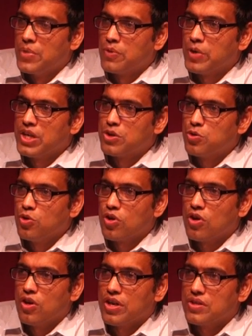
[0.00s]
Between
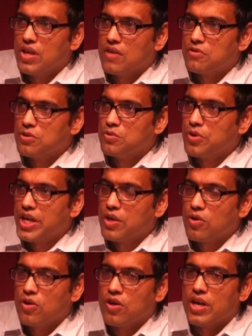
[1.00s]
2 o'clock in the afternoon to
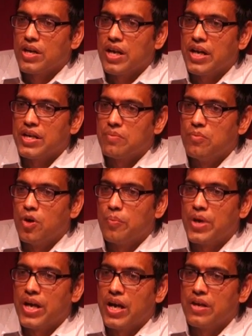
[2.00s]
8 o'clock at night,
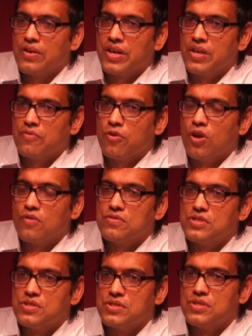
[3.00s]
Bombay had a rainfall
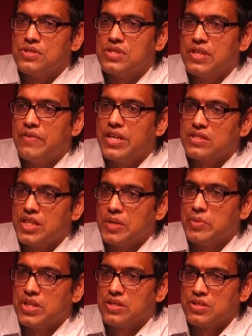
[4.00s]
of 70
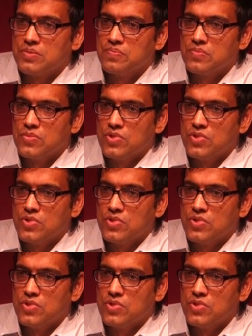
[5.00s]
centimeters.